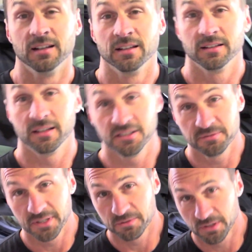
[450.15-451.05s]
Now you
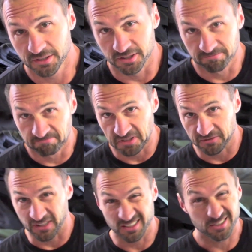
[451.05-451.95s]
may wonder,
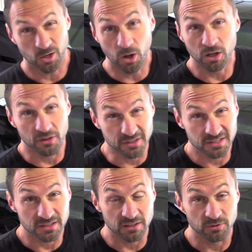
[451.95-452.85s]
if I saw all of this
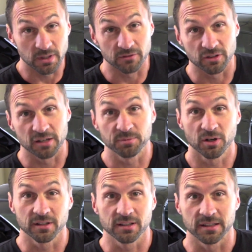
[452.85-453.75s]
stuff whenever I
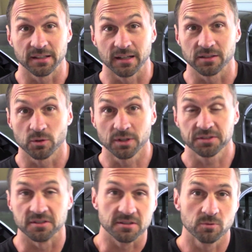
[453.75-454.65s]
bought it and had
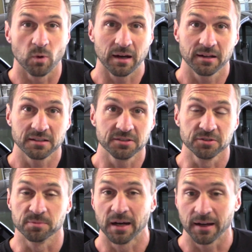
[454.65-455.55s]
questions, why did I
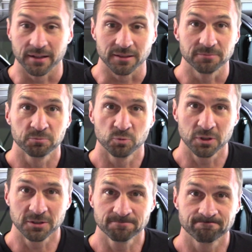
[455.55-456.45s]
still buy it?
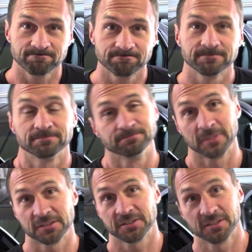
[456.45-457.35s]
Well,
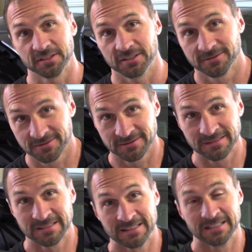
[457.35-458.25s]
I'll tell you.
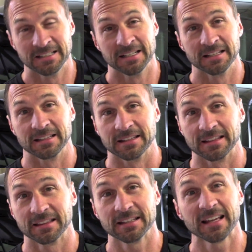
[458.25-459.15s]
The
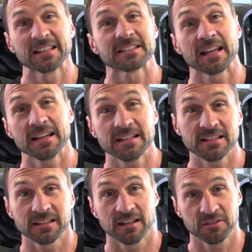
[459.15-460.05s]
thing has
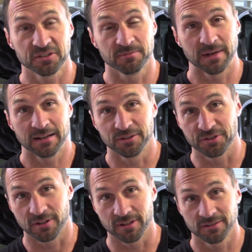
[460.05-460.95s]
80,000 miles
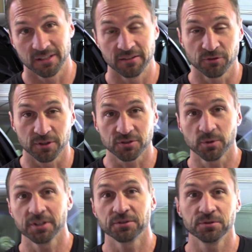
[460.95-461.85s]
on it, and for a
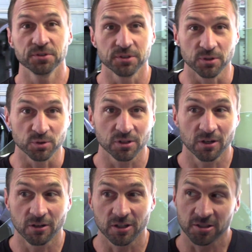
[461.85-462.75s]
22-year-old
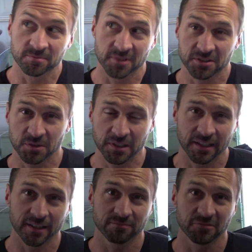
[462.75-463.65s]
car, it's only
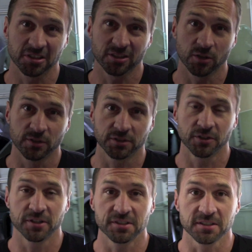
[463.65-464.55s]
like a little over
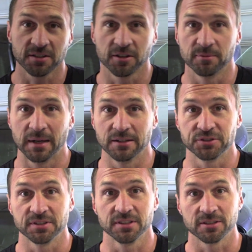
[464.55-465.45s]
3,600 miles a
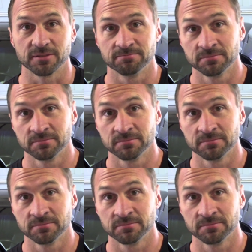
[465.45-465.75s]
year.